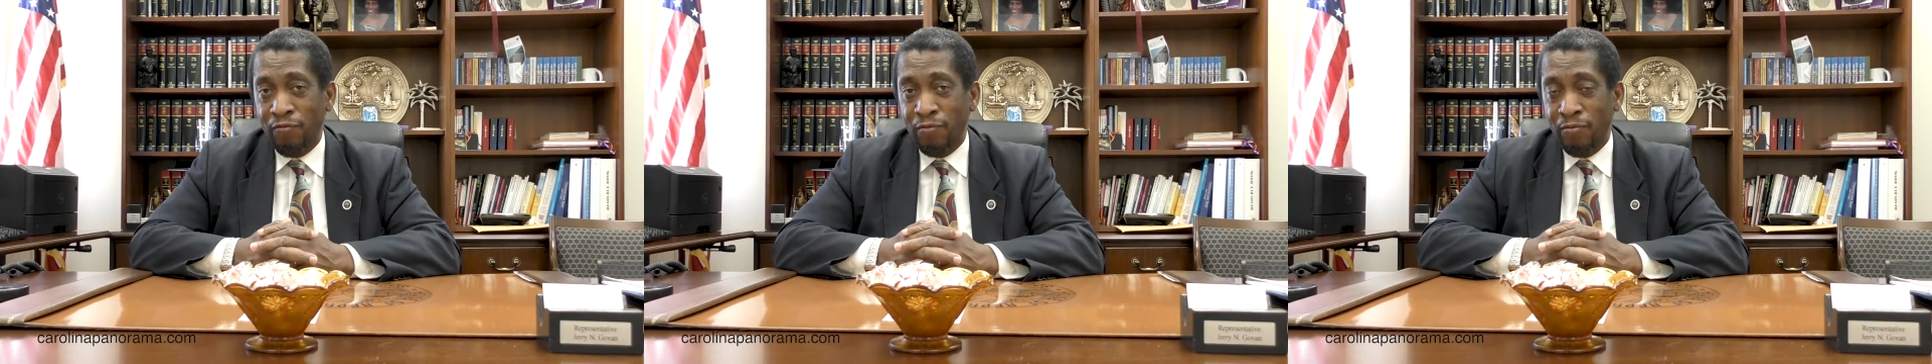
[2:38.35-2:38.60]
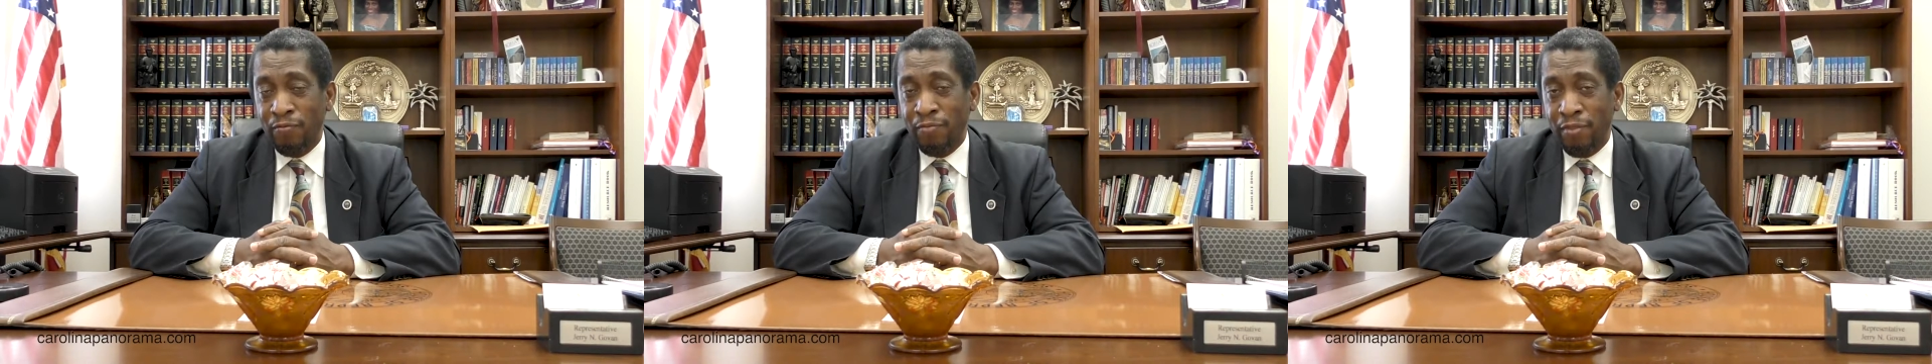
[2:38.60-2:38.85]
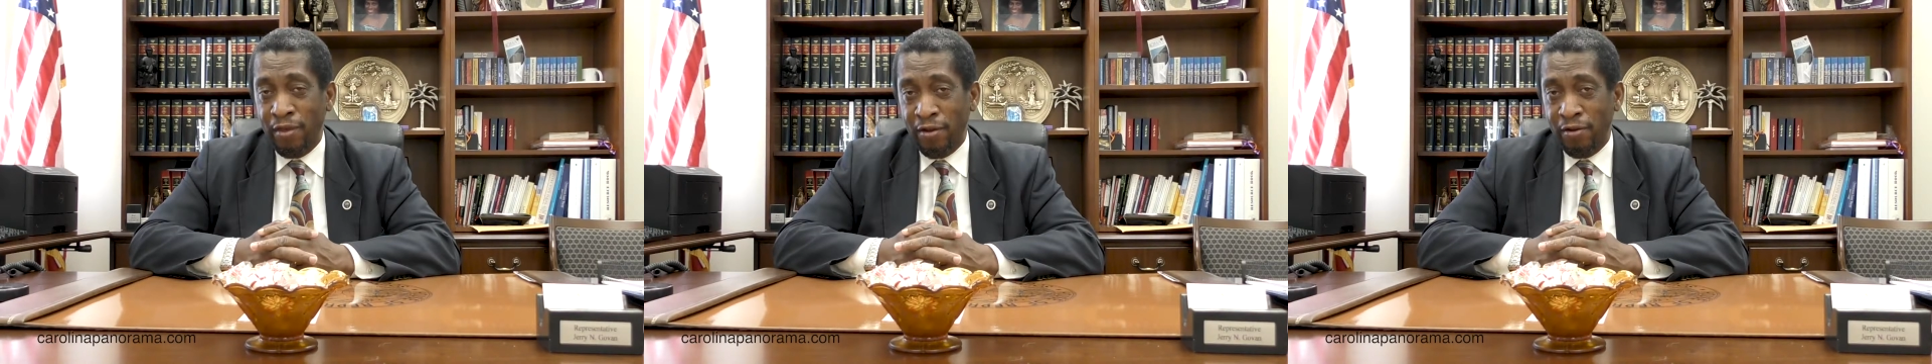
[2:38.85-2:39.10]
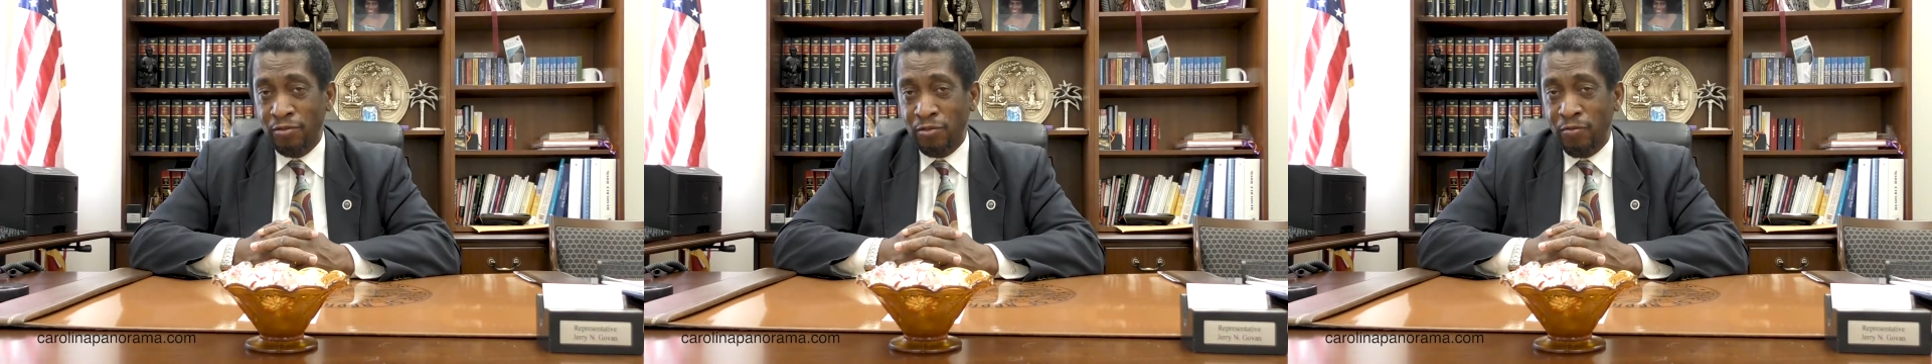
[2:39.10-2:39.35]
from
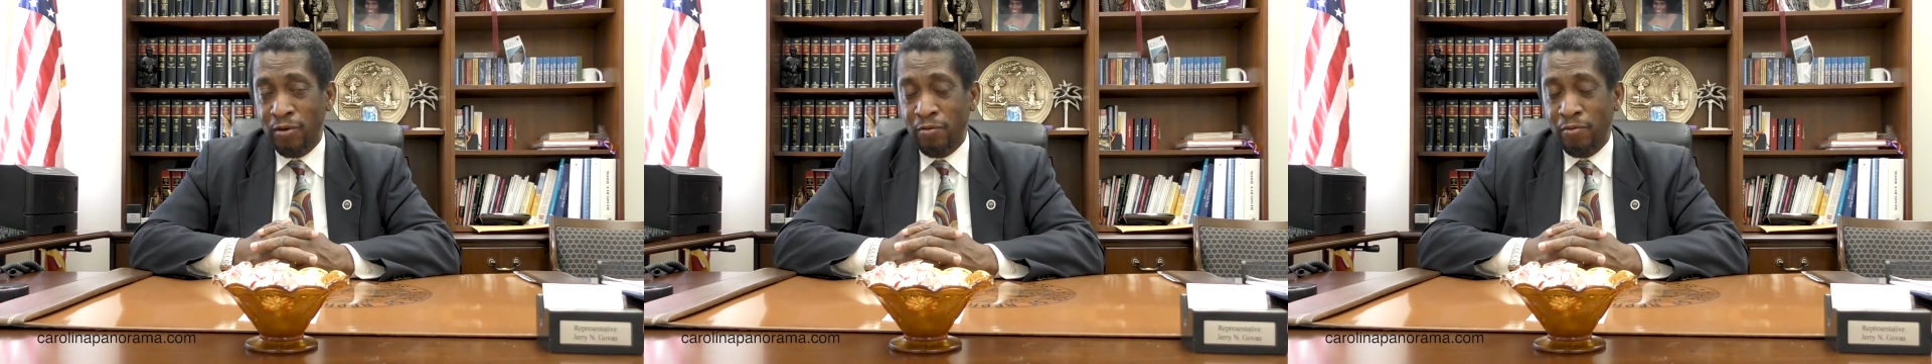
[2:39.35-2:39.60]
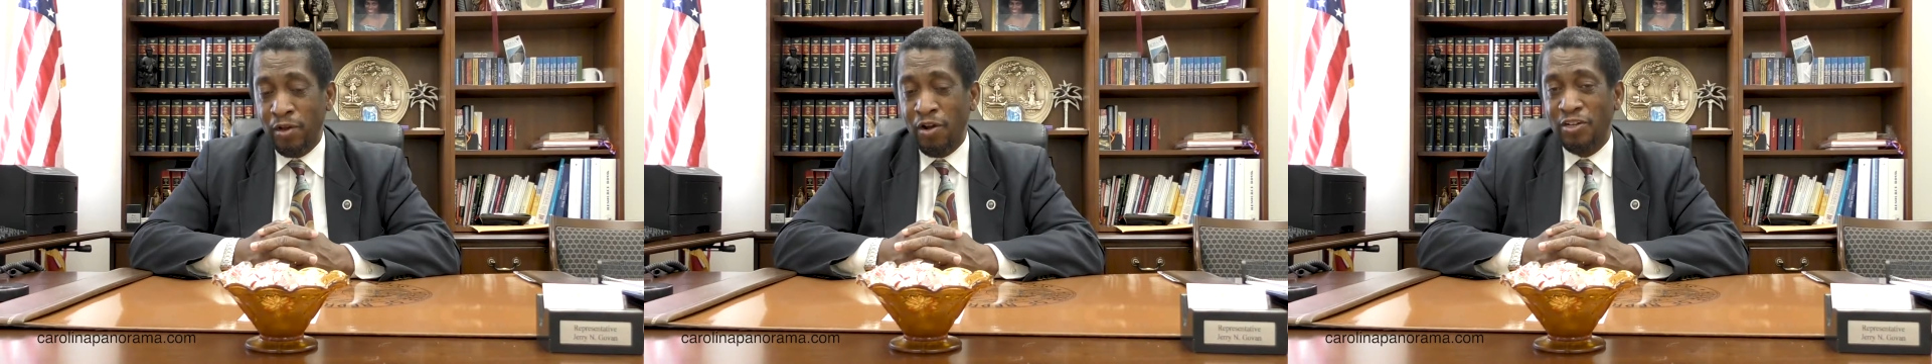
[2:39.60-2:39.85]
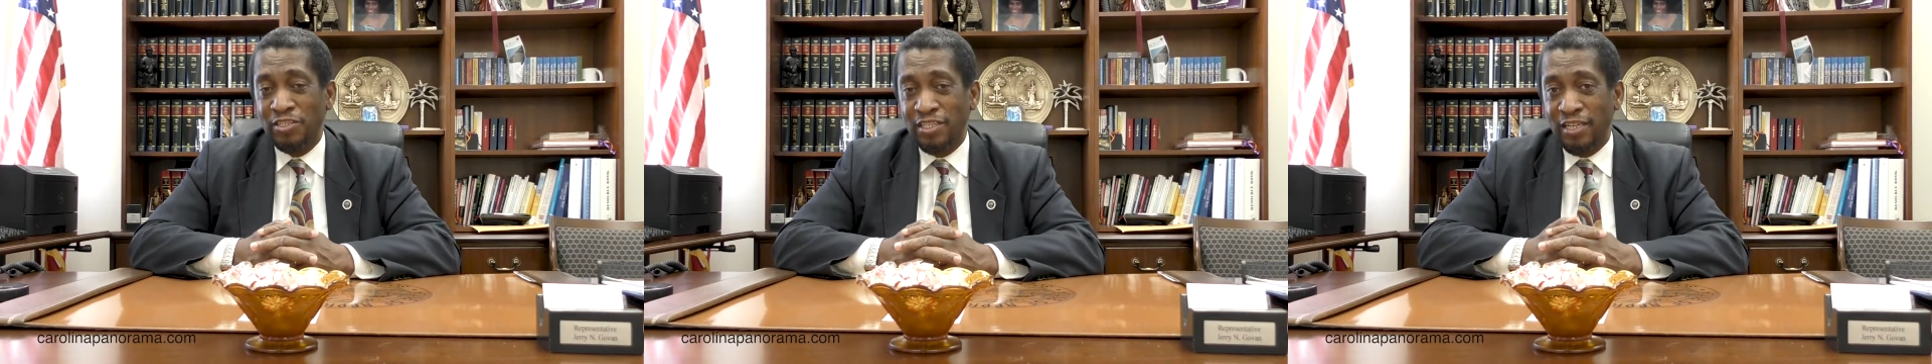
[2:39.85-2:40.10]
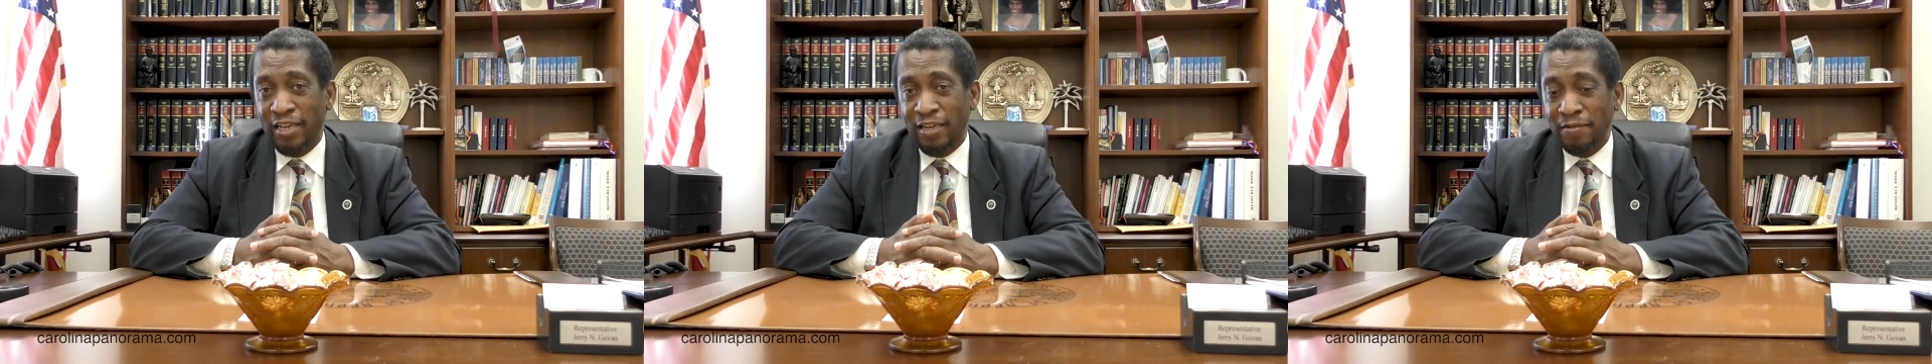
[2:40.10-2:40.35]
there to where we are
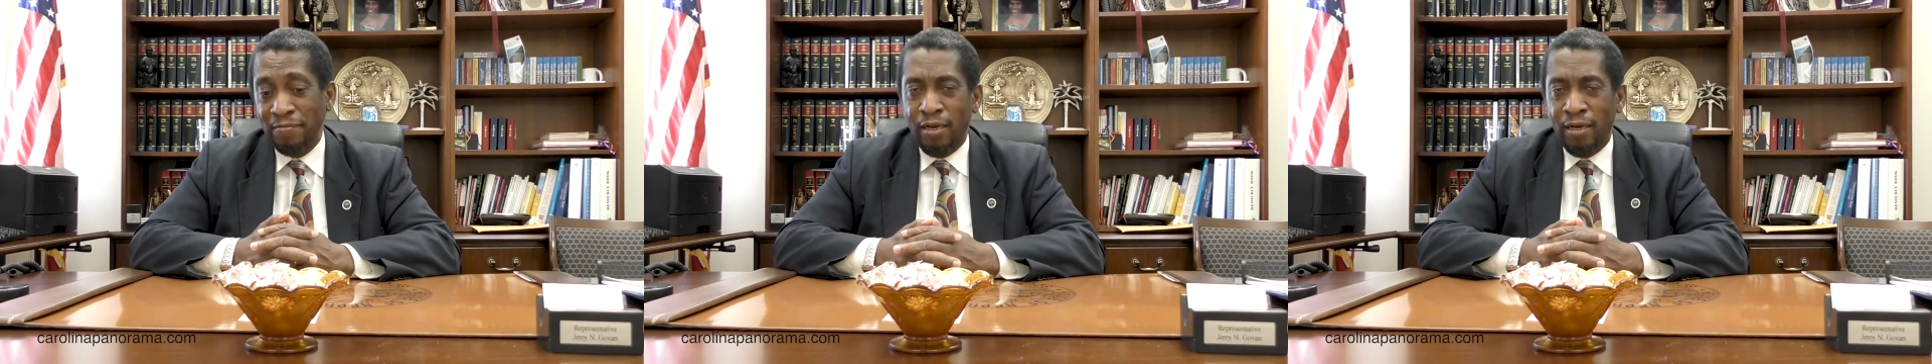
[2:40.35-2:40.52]
today.